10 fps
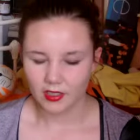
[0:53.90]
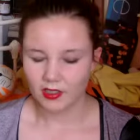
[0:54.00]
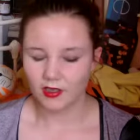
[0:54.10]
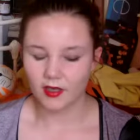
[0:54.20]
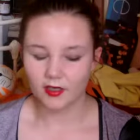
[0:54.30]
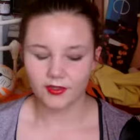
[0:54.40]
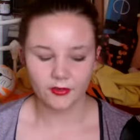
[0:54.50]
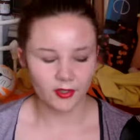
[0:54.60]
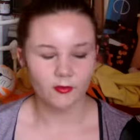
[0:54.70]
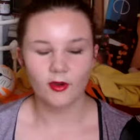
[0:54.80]
I
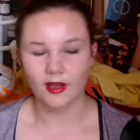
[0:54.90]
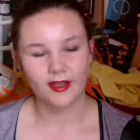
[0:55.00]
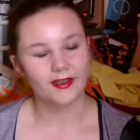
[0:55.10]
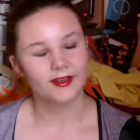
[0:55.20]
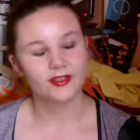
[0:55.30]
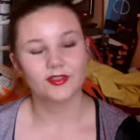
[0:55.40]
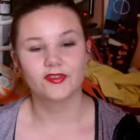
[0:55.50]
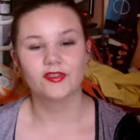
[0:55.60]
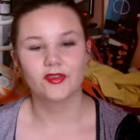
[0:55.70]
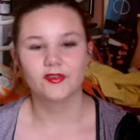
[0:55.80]
don't know why, I
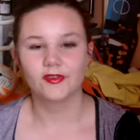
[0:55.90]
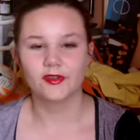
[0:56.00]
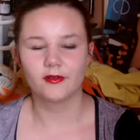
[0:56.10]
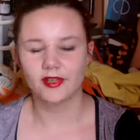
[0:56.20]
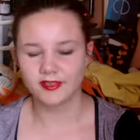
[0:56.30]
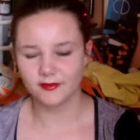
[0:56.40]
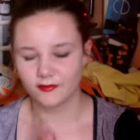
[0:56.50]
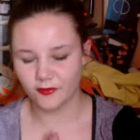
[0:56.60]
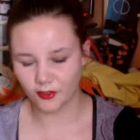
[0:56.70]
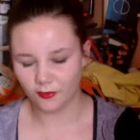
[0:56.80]
just do. So I didn't
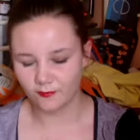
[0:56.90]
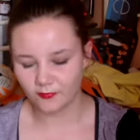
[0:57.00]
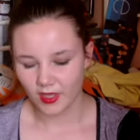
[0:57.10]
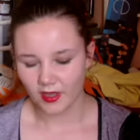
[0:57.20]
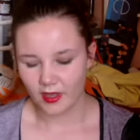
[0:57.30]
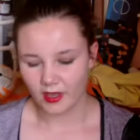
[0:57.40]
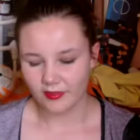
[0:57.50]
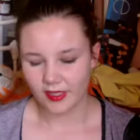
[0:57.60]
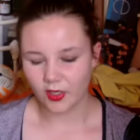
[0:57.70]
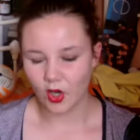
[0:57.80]
film. And
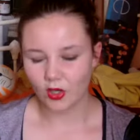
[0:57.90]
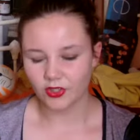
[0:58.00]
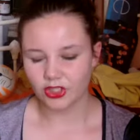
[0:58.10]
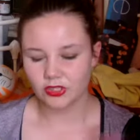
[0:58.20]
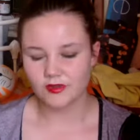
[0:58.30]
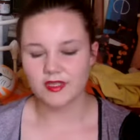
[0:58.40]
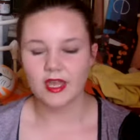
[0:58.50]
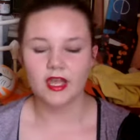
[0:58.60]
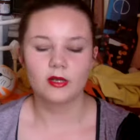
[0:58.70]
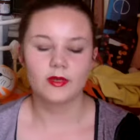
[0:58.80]
then on
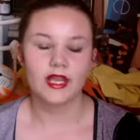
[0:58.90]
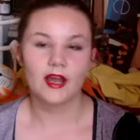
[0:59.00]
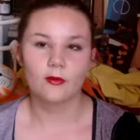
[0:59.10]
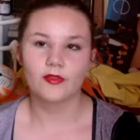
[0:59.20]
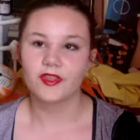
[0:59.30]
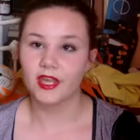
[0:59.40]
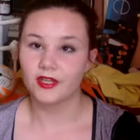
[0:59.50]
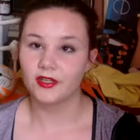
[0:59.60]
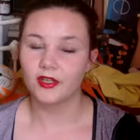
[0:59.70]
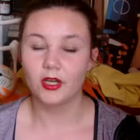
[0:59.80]
Tuesday, I went out with Kiana
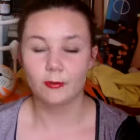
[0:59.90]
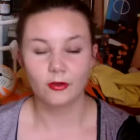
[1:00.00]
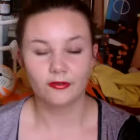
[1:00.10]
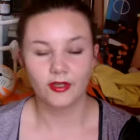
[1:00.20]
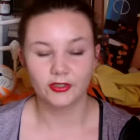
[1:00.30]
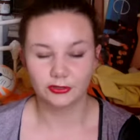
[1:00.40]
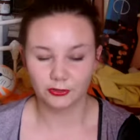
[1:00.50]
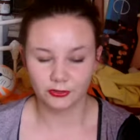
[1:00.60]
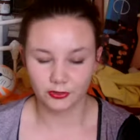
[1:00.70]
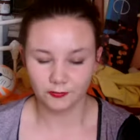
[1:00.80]
and her boyfriend,
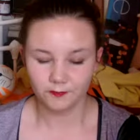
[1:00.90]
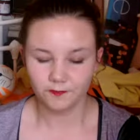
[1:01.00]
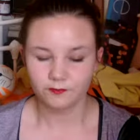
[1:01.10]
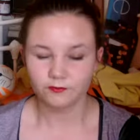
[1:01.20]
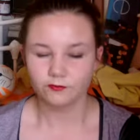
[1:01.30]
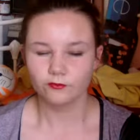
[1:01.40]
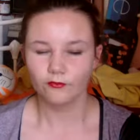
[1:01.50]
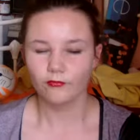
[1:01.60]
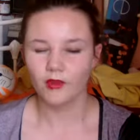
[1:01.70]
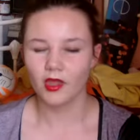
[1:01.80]
Jordan.
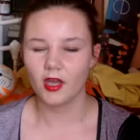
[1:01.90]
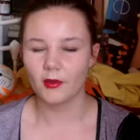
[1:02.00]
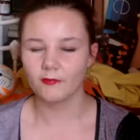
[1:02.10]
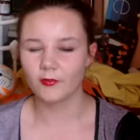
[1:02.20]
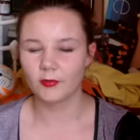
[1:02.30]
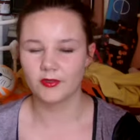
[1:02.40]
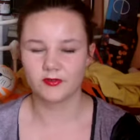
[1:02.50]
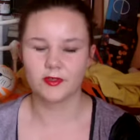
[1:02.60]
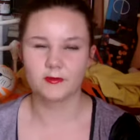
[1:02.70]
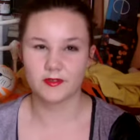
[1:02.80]
I've been
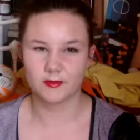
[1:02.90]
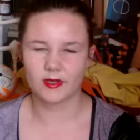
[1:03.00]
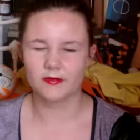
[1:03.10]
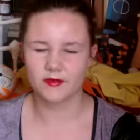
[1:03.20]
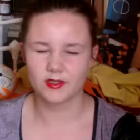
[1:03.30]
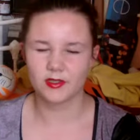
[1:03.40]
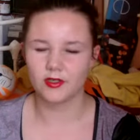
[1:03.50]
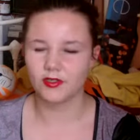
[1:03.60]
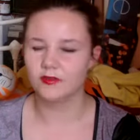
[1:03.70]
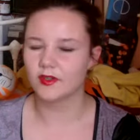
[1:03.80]
trying to persuade them to do YouTube